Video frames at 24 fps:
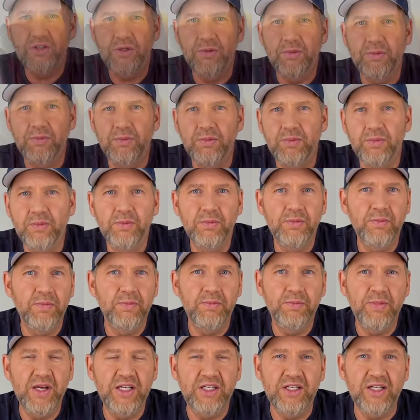You
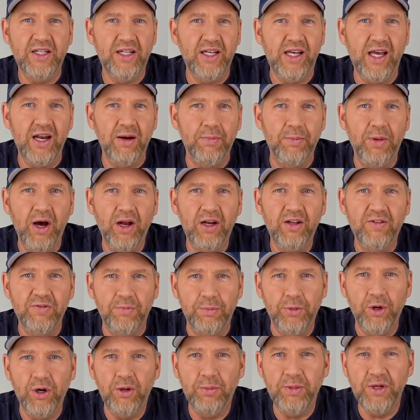basically get a bottle of
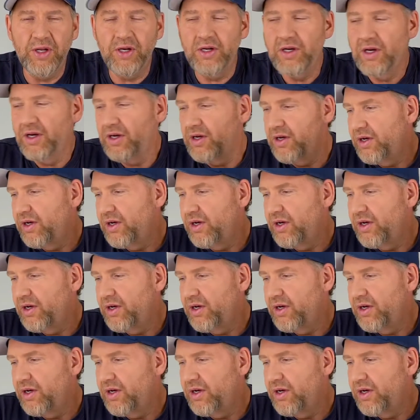bourbon,